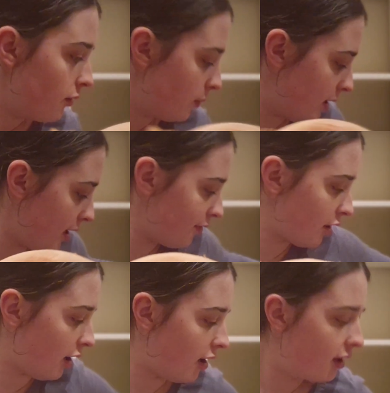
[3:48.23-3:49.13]
we have
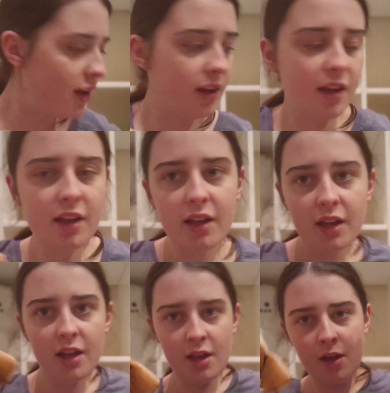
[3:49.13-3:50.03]
got
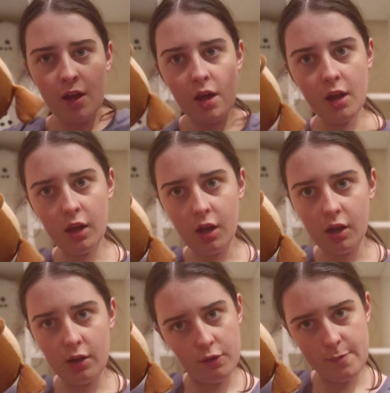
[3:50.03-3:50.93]
a lot
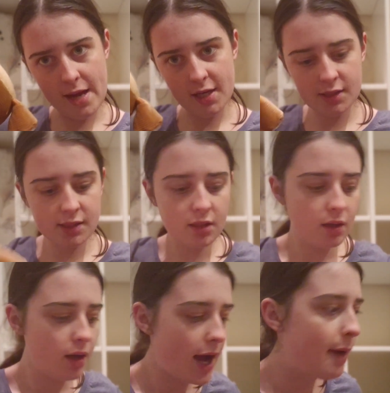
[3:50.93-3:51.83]
of Bennies.
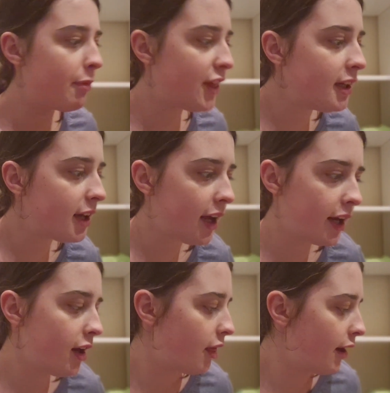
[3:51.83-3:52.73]
I'm
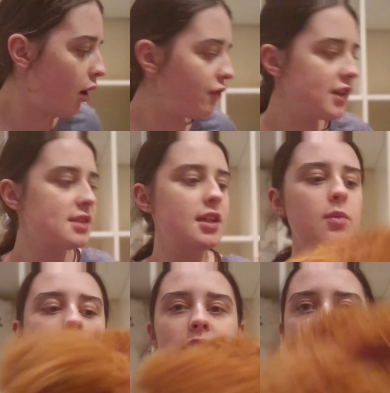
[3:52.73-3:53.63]
thinking that obviously
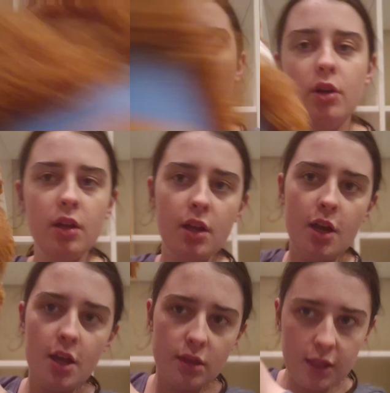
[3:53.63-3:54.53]
we'll need to put
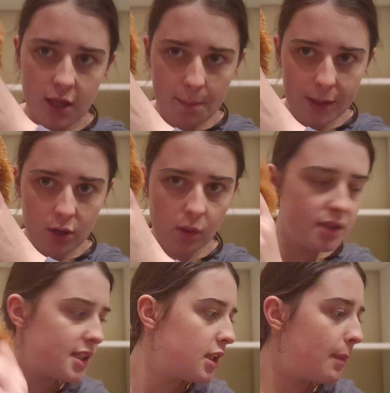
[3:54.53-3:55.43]
the bigger
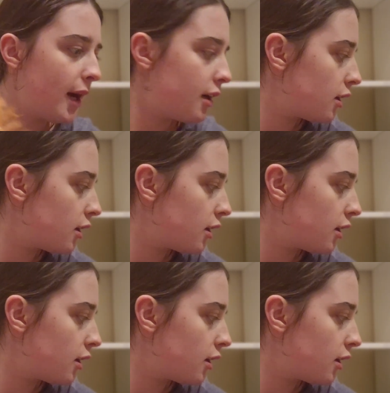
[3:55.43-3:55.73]
ones in the back.